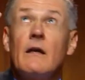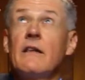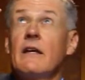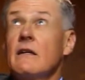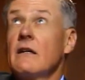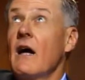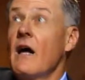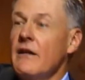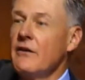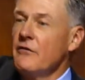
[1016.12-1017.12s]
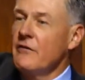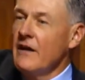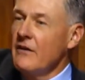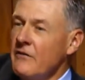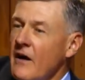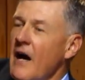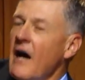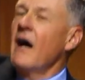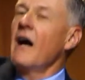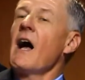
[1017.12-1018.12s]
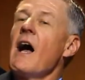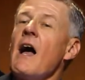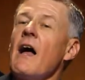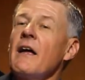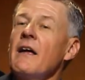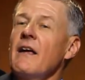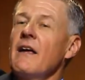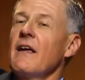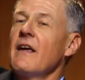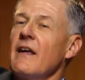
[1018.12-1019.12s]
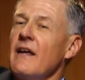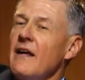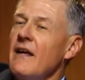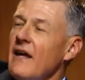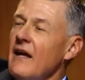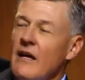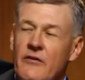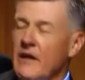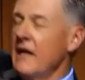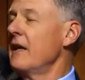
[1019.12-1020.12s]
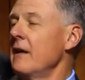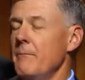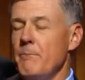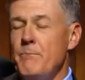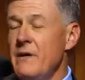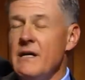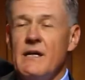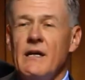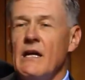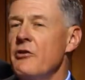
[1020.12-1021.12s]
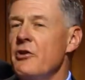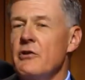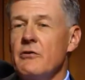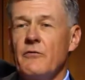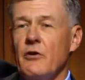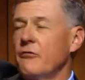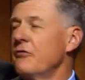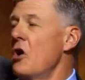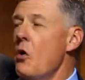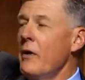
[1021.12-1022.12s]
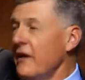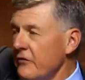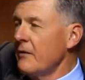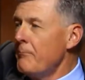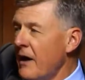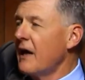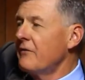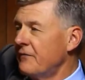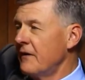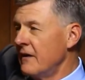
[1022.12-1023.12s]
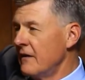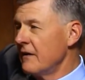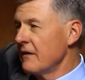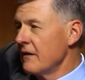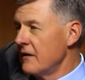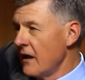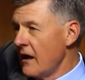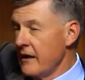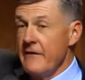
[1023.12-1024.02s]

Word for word: that God is as high as any being in the universe. No one is above God.